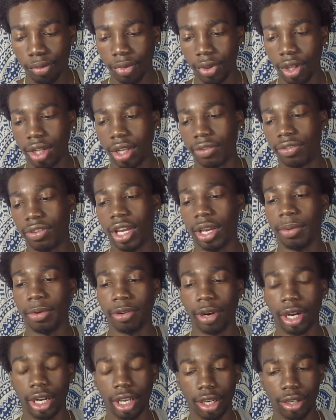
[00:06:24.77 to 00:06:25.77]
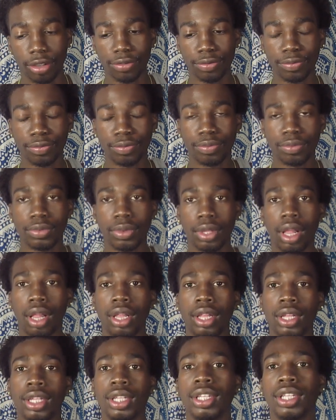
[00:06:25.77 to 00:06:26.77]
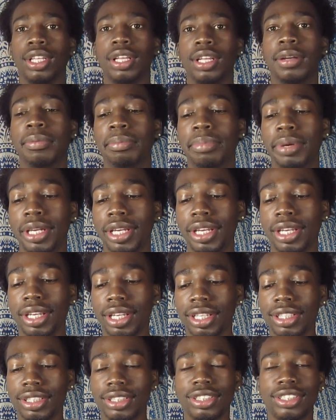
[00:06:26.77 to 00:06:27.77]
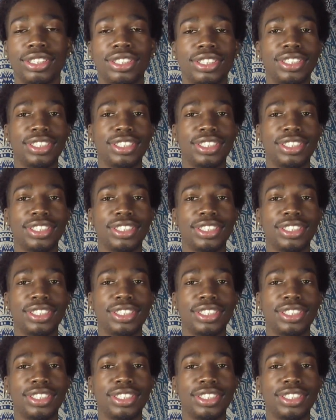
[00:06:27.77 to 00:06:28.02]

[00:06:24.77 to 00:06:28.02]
What's name right now? Bitch.